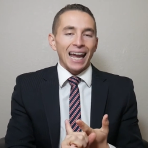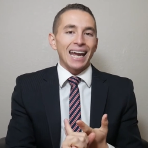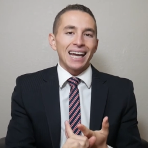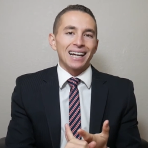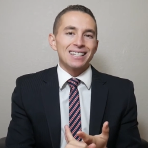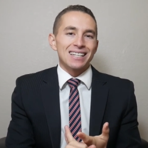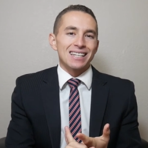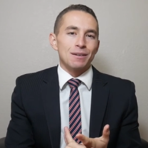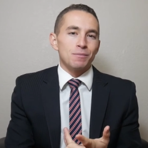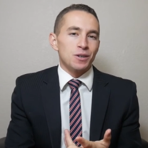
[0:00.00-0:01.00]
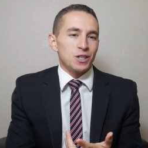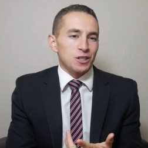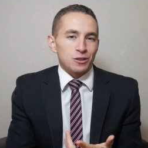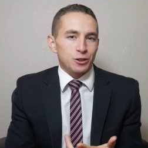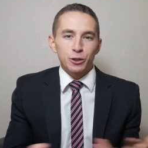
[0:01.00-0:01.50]
And
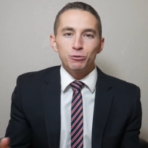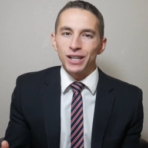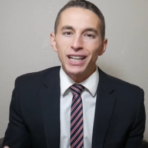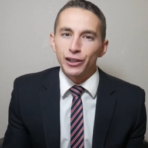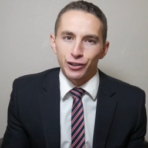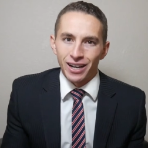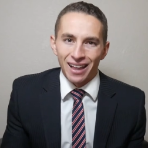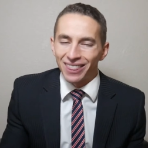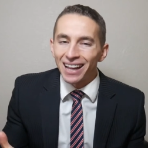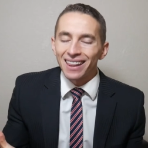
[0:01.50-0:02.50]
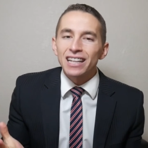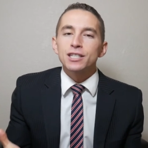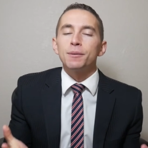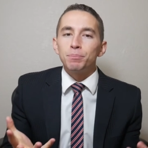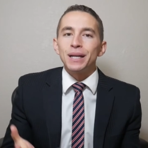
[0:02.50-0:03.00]
do you need it or not? That that's
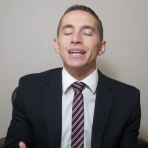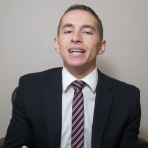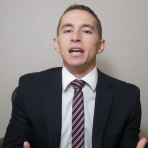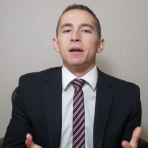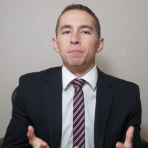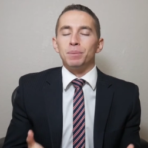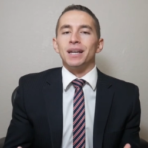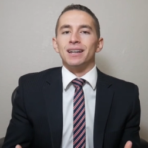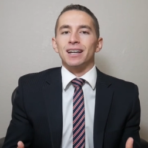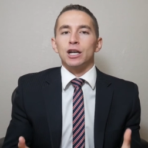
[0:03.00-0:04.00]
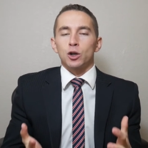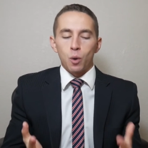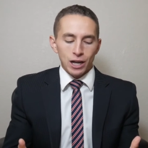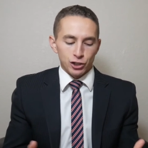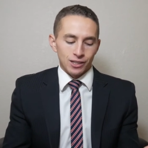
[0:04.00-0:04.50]
the big big
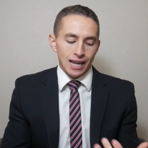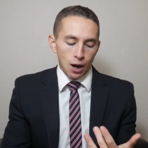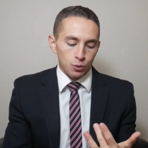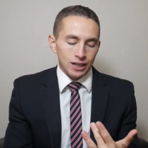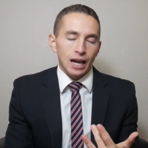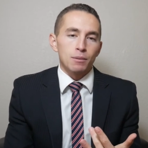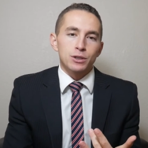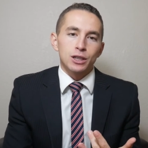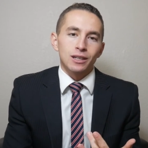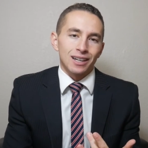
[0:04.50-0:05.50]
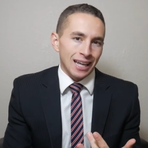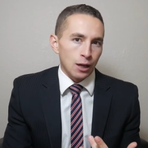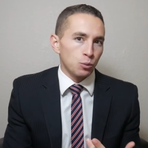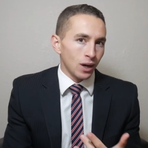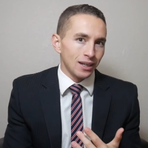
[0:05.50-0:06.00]
question. Now, when it comes to
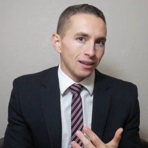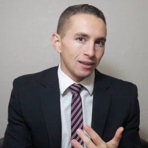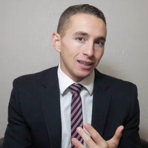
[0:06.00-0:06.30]
again what